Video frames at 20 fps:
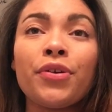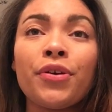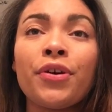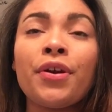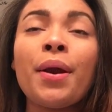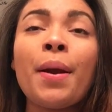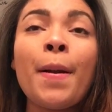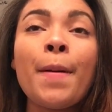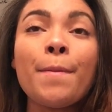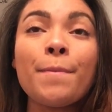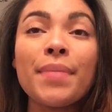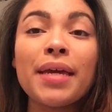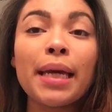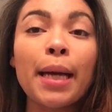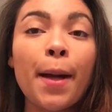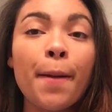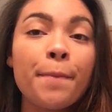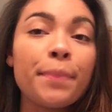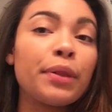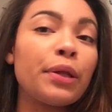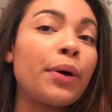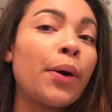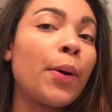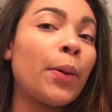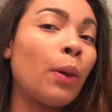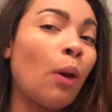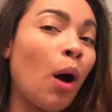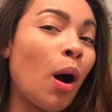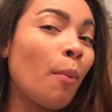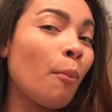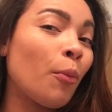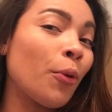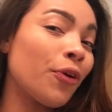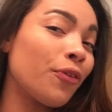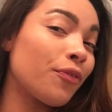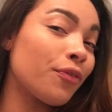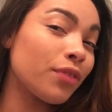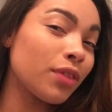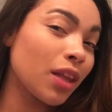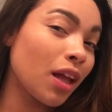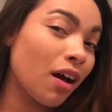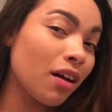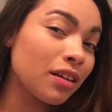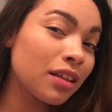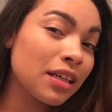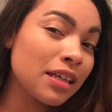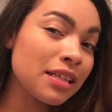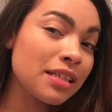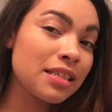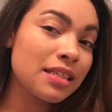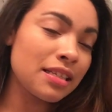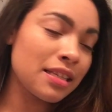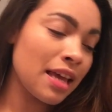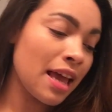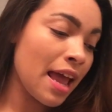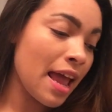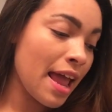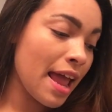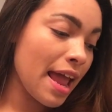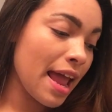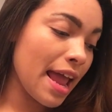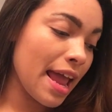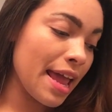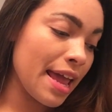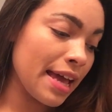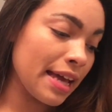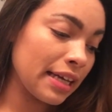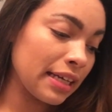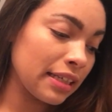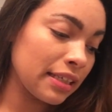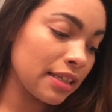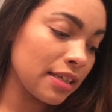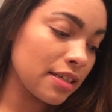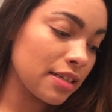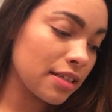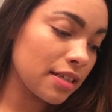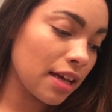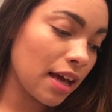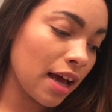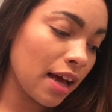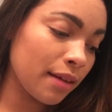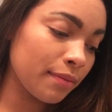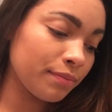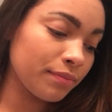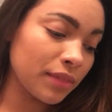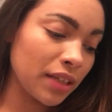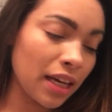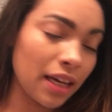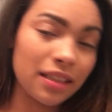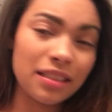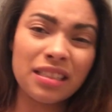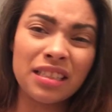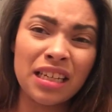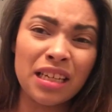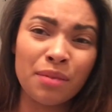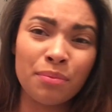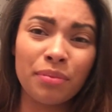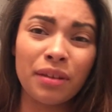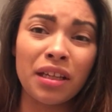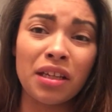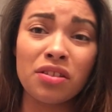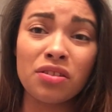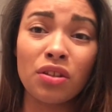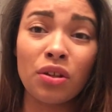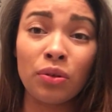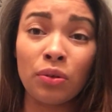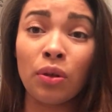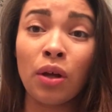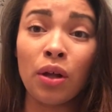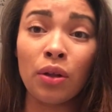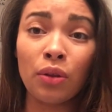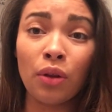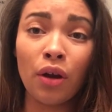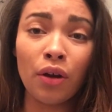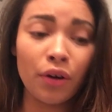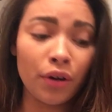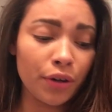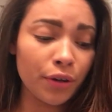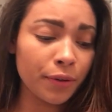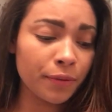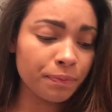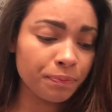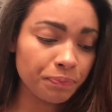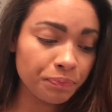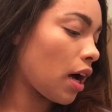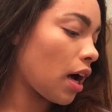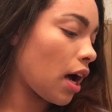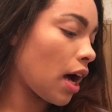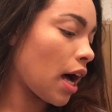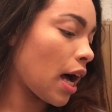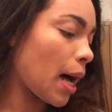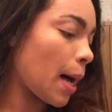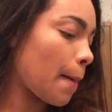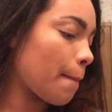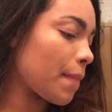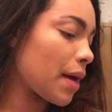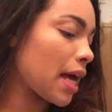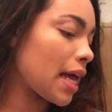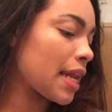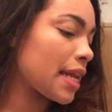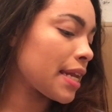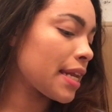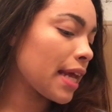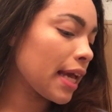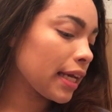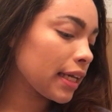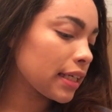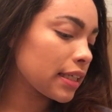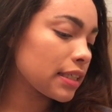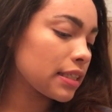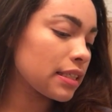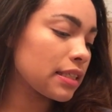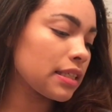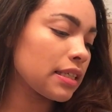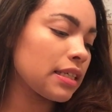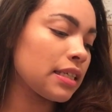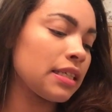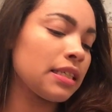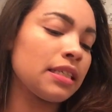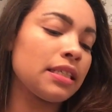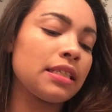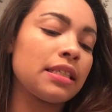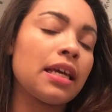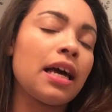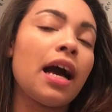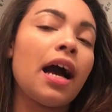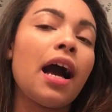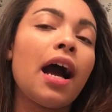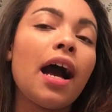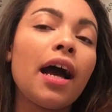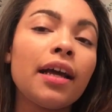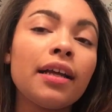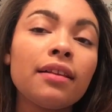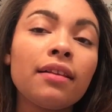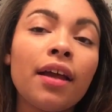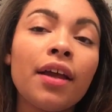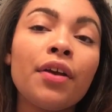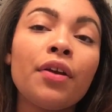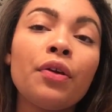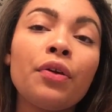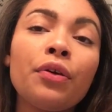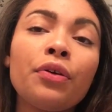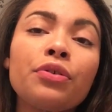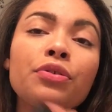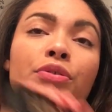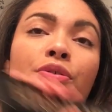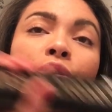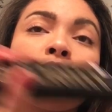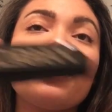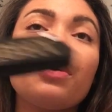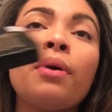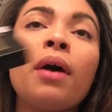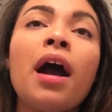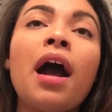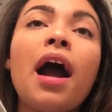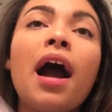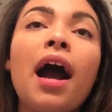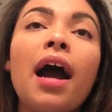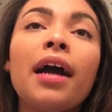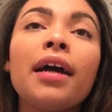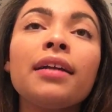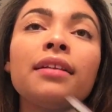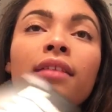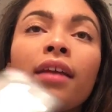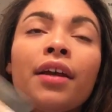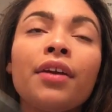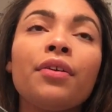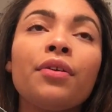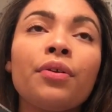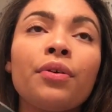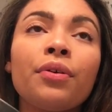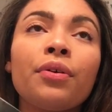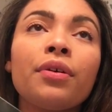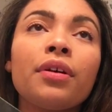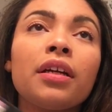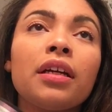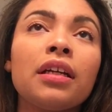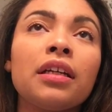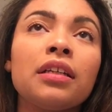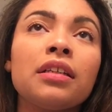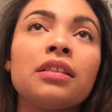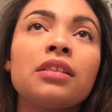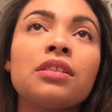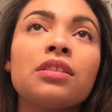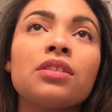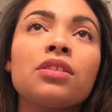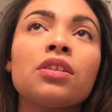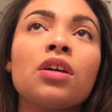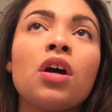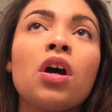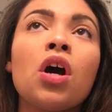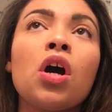your makeup look a lot more flawless and yeah, stay in place a lot longer. Next is highlighter. So highlighter is